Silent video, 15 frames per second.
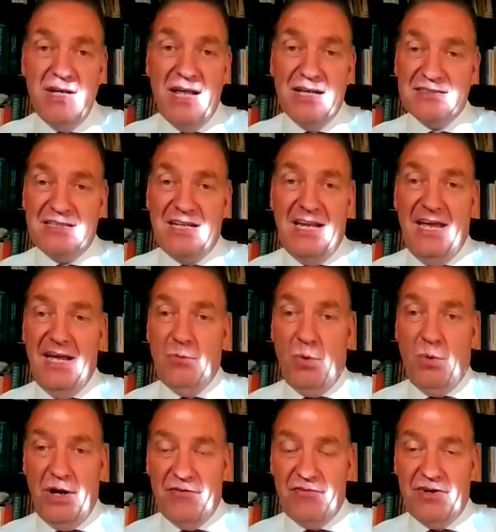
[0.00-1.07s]
Nestle and
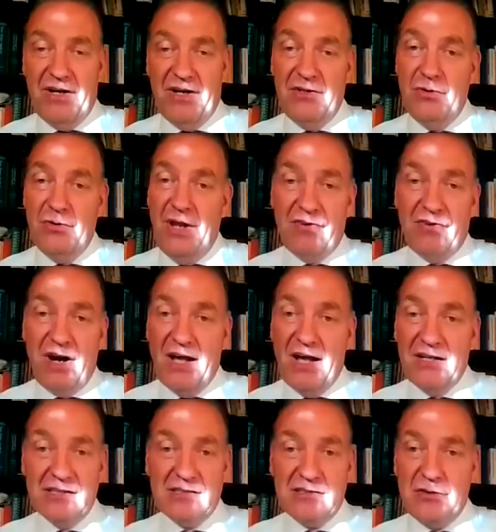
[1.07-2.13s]
whatever, and you never
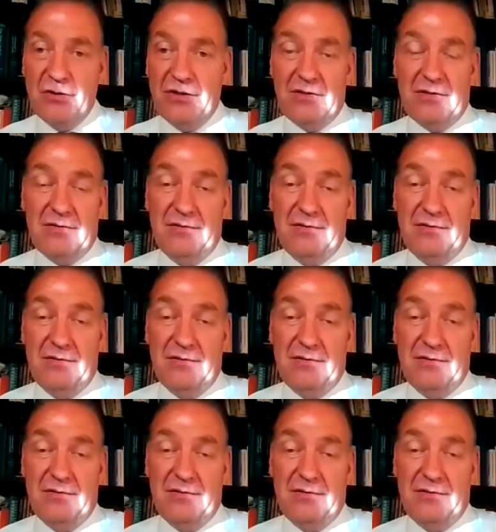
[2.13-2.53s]
understood